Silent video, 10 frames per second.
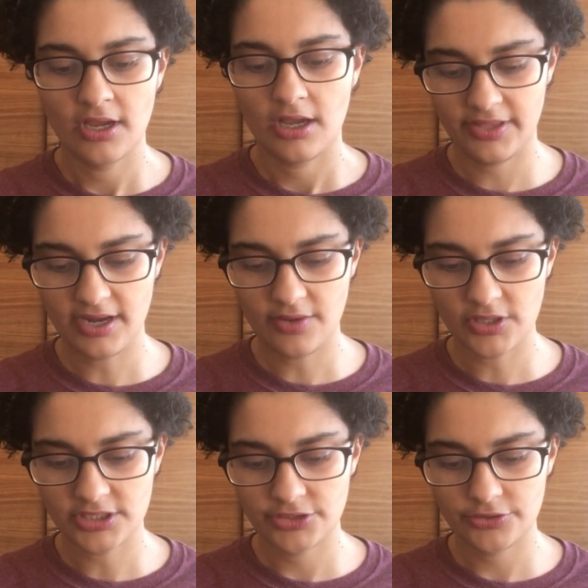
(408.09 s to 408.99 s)
Then I
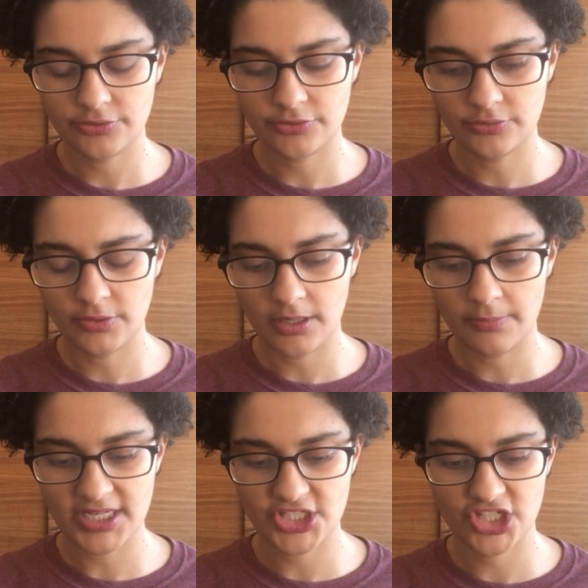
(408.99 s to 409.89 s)
want to
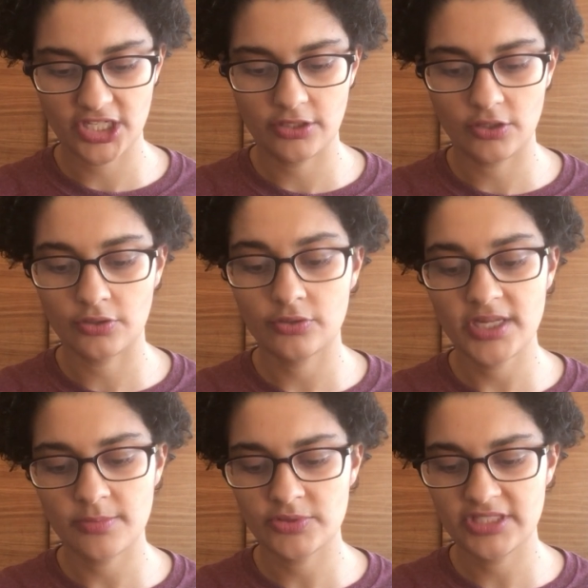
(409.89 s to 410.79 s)
mention Rue
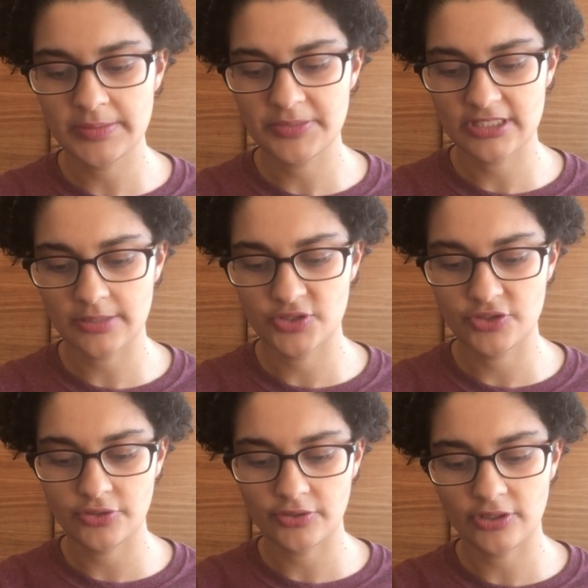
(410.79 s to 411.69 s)
des Boutiques
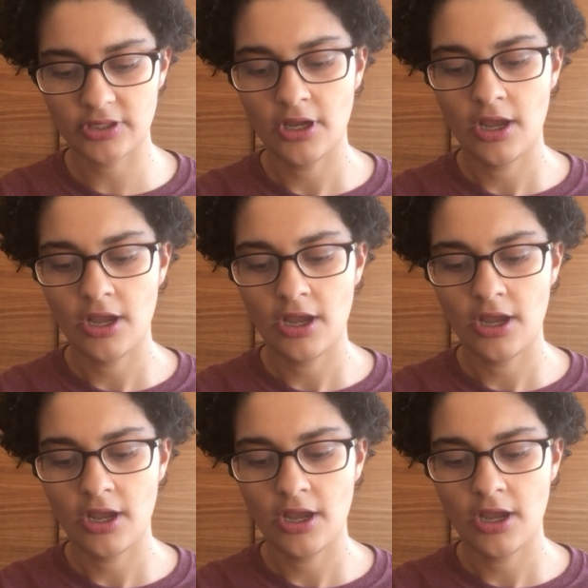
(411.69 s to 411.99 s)
Obscures,